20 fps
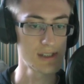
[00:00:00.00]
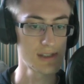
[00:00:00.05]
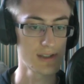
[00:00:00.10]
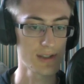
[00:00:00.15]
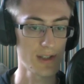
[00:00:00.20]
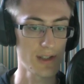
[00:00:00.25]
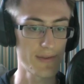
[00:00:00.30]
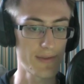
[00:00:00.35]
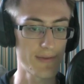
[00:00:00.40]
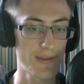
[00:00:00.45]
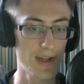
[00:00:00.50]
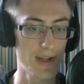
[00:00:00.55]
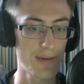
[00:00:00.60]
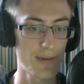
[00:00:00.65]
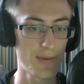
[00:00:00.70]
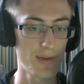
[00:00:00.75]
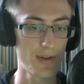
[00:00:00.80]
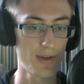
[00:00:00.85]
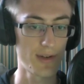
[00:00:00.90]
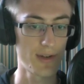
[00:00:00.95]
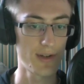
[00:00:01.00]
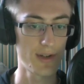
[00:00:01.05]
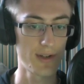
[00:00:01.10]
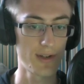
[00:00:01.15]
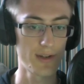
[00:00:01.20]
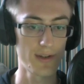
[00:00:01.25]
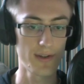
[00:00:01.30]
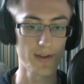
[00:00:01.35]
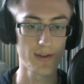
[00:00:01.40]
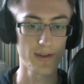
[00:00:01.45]
Got that
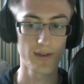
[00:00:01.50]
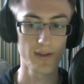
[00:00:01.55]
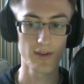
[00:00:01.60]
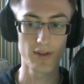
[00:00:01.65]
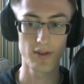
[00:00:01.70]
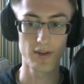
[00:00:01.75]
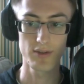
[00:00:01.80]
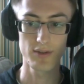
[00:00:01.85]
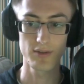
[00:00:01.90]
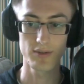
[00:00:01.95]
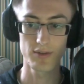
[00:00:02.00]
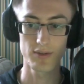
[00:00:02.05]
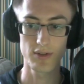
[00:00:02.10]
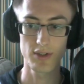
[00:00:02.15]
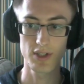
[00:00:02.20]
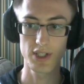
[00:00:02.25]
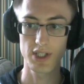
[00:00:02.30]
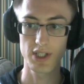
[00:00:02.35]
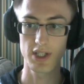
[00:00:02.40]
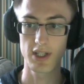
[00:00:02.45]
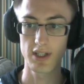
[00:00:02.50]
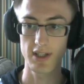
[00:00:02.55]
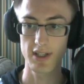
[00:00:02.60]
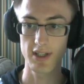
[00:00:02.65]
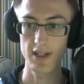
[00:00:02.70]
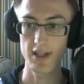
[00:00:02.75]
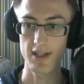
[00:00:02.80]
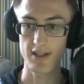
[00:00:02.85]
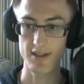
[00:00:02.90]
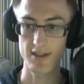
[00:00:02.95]
one. Oh, look at
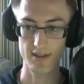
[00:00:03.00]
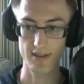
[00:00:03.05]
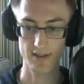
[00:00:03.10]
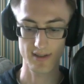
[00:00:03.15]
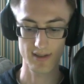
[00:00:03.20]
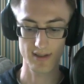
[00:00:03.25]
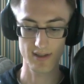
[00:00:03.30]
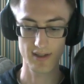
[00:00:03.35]
this.